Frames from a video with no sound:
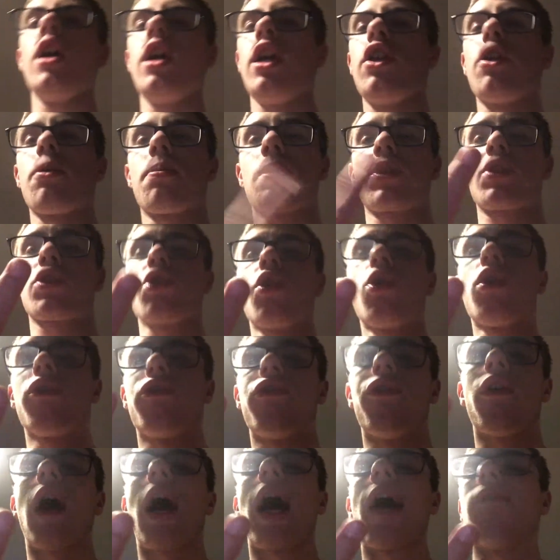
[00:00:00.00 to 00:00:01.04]
Either Persona
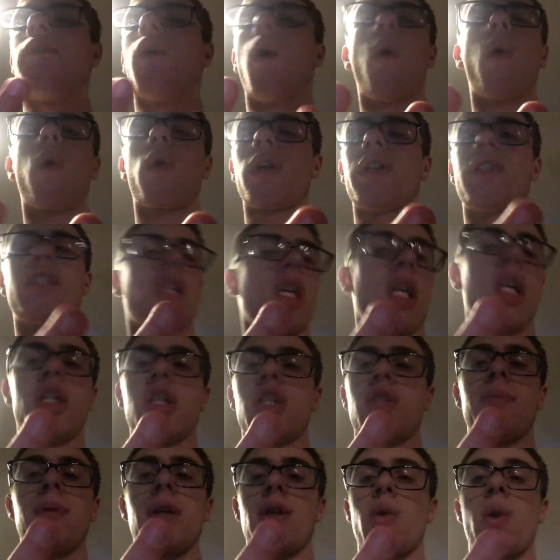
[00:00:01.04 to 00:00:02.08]
5 or it's going to
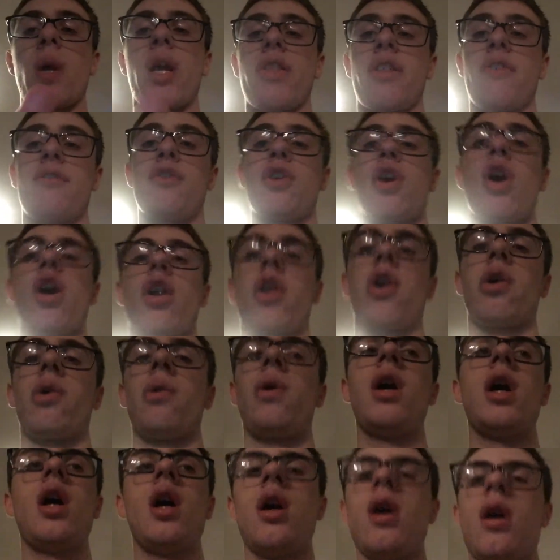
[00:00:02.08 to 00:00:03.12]
just be Grand Theft Auto.
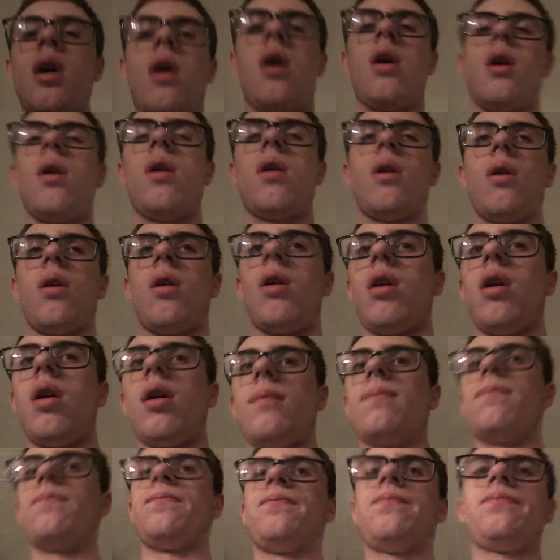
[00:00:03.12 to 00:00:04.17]
Um,